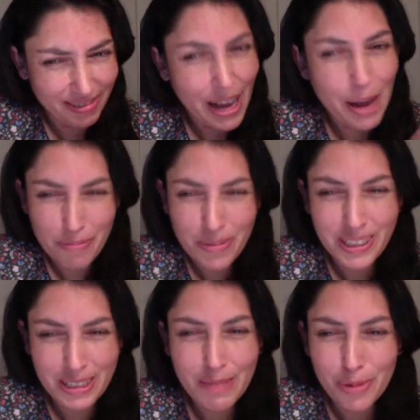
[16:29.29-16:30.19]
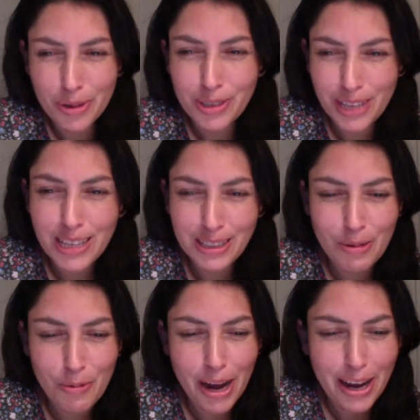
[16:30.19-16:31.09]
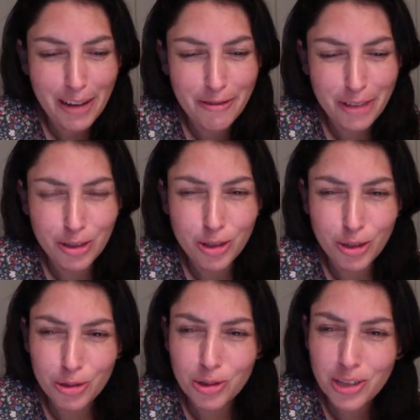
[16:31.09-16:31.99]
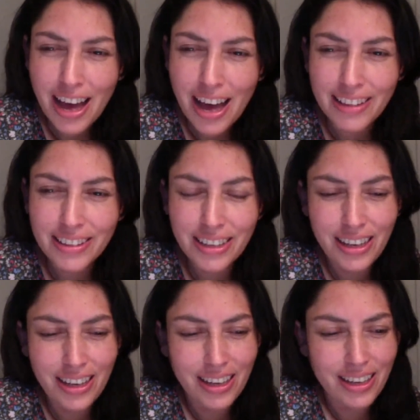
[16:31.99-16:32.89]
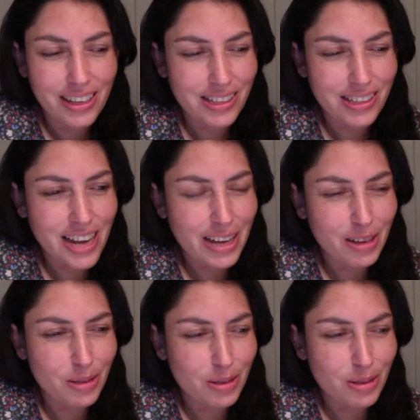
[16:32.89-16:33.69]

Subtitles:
I am still processing why I feel so sad. It's like